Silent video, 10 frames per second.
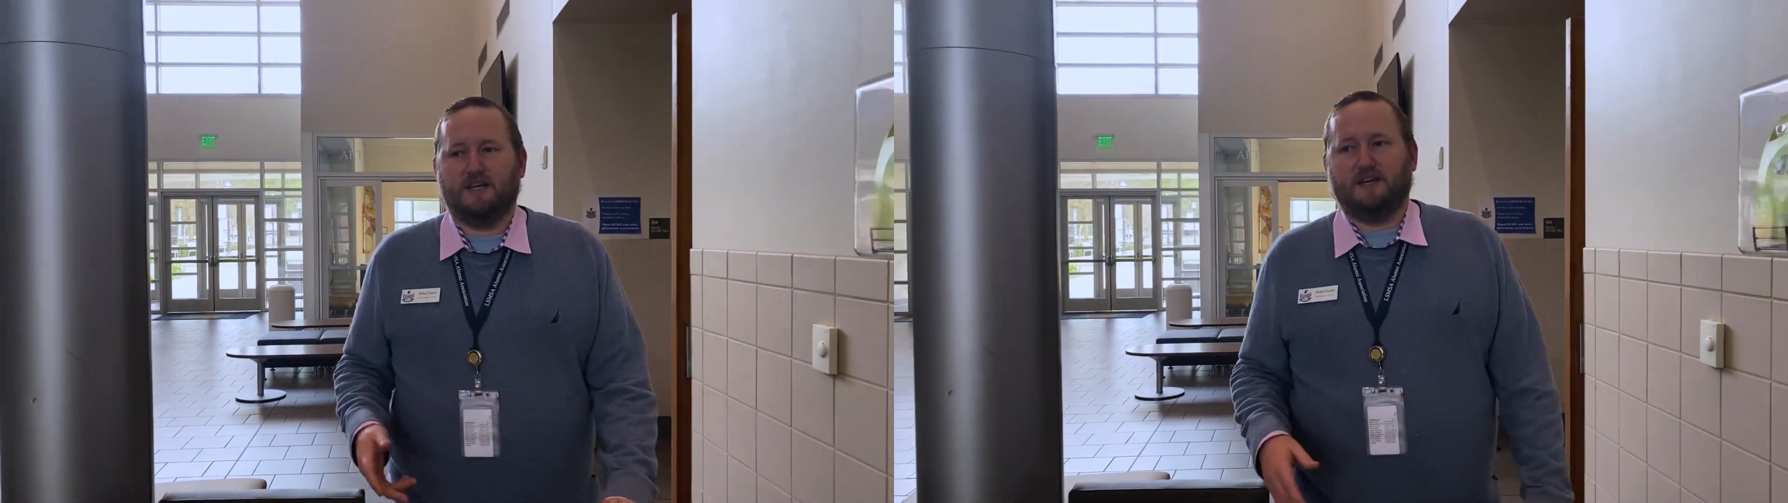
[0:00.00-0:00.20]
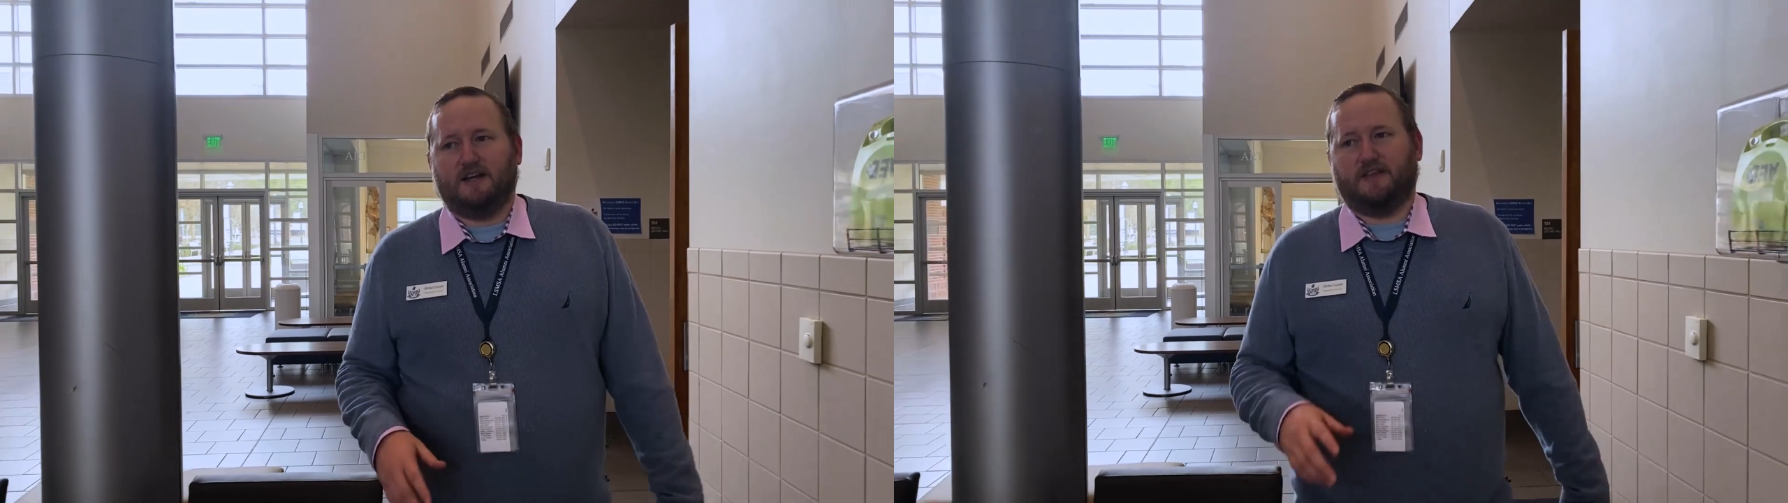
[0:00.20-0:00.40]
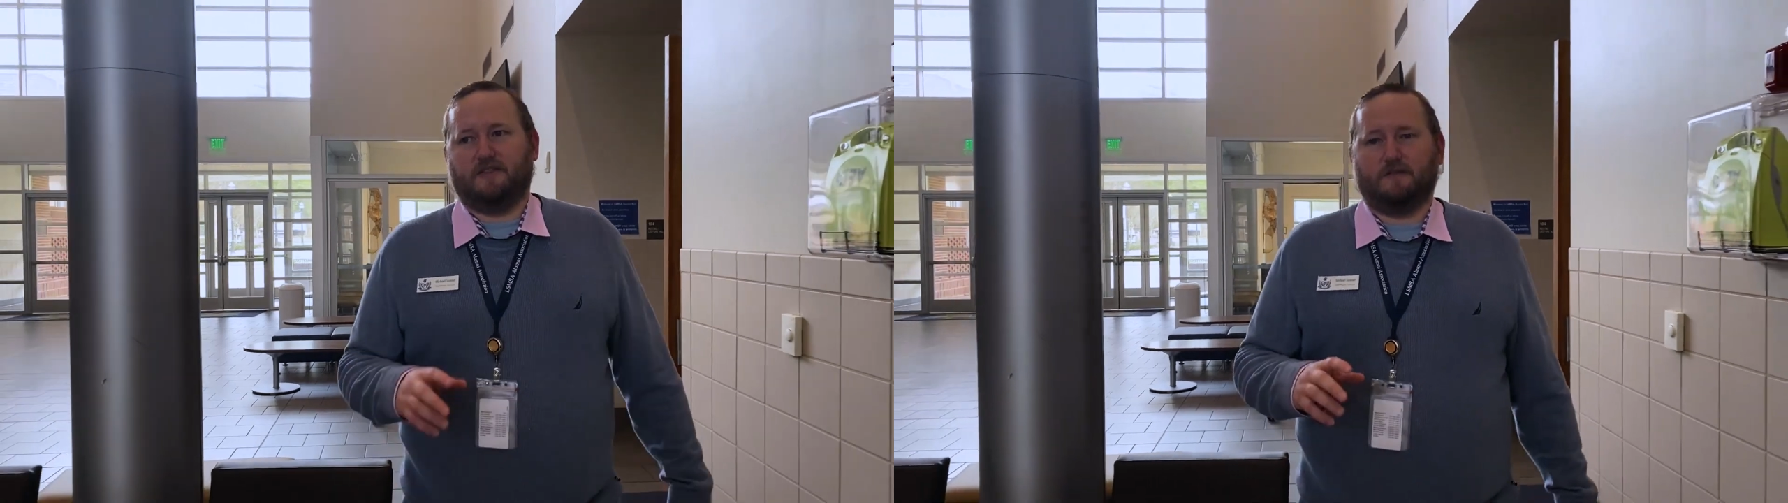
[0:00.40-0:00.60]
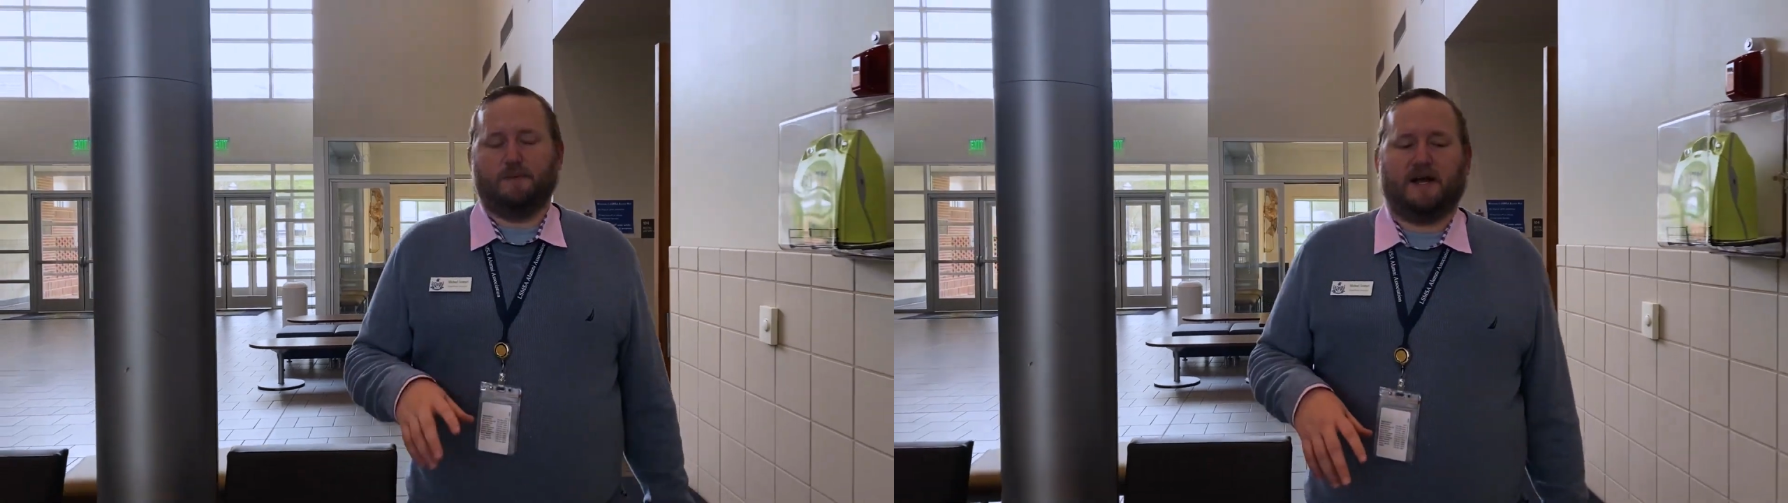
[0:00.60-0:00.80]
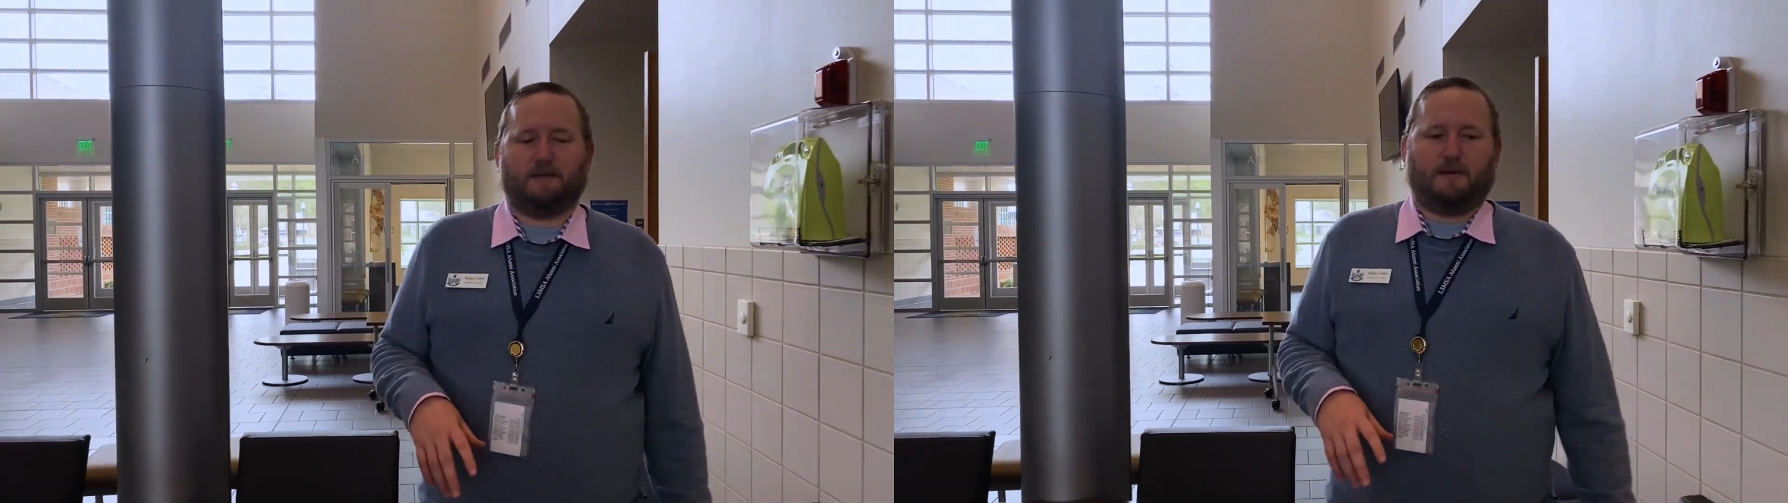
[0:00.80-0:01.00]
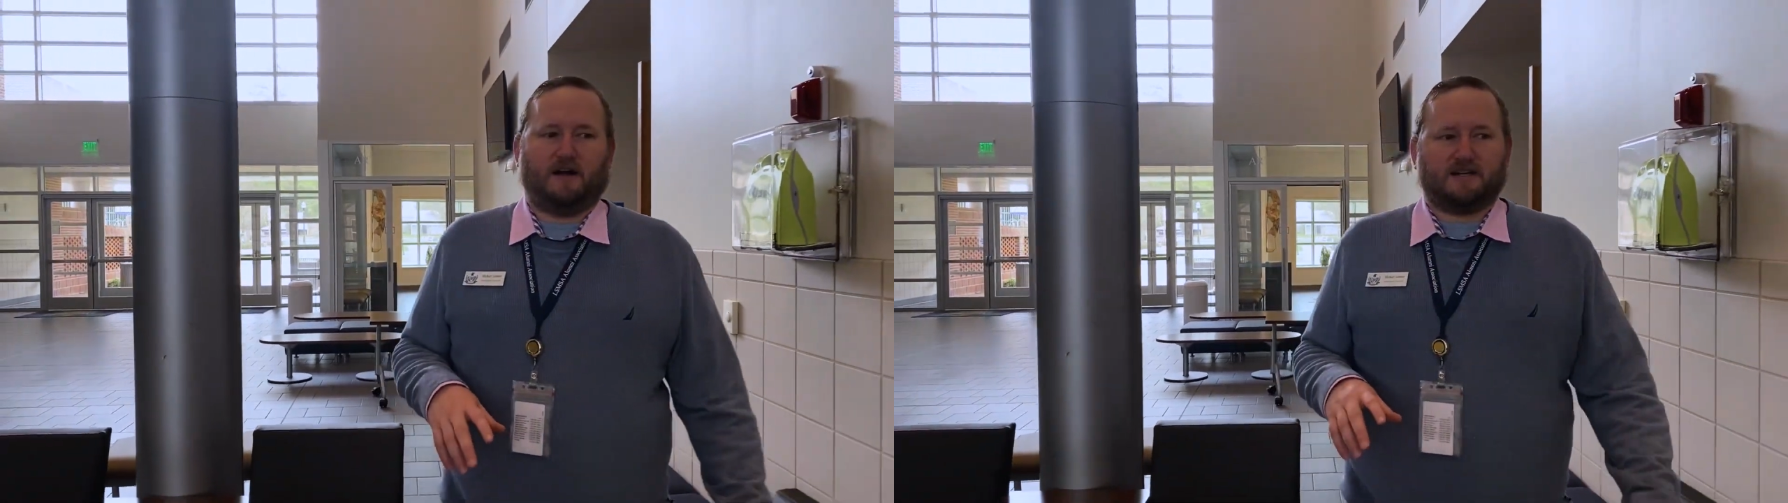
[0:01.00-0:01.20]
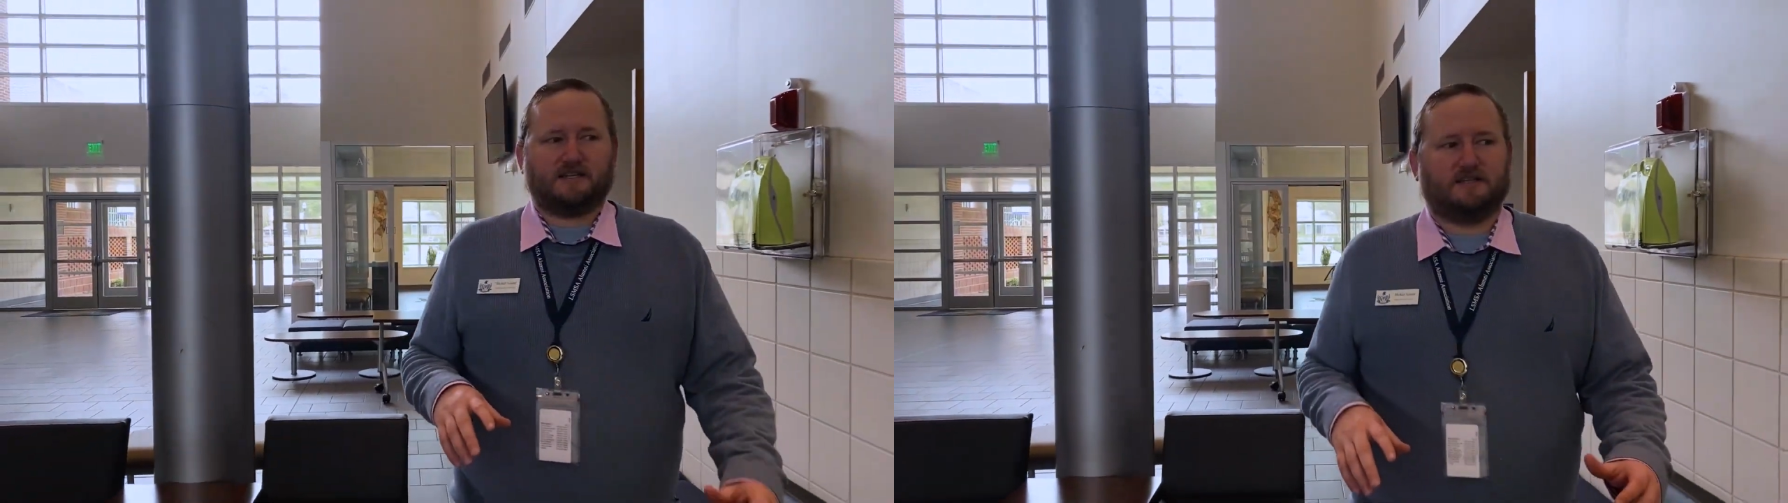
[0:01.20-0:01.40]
and then the Black Box.